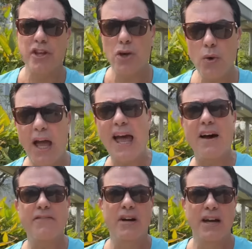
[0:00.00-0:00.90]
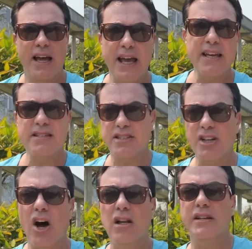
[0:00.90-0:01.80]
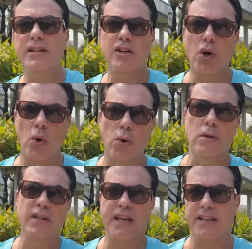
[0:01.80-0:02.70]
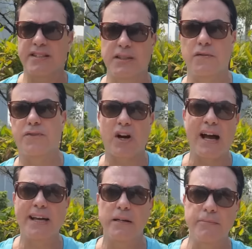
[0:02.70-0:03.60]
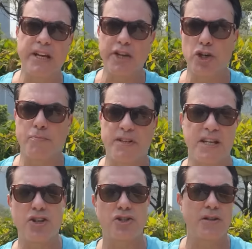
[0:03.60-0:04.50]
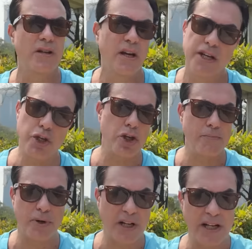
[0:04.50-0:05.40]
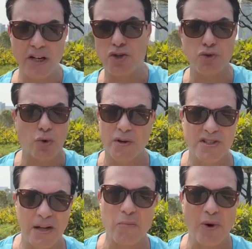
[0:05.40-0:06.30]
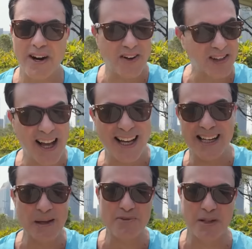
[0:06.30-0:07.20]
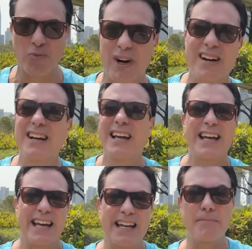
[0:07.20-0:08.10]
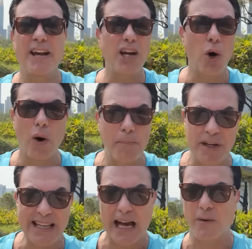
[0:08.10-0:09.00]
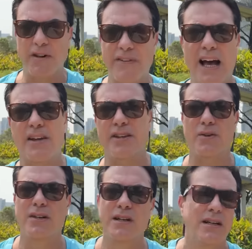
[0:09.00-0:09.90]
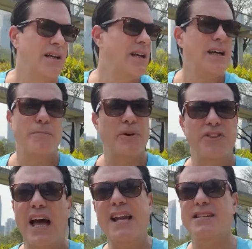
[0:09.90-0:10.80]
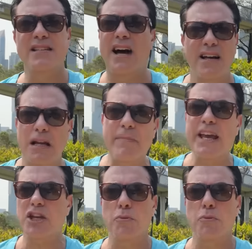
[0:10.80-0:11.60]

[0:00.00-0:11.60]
you have a solid gold and silver item in your possession, you can put it in a drawer somewhere or lock it up somewhere, and it might go up and down in value. But that is not going to make you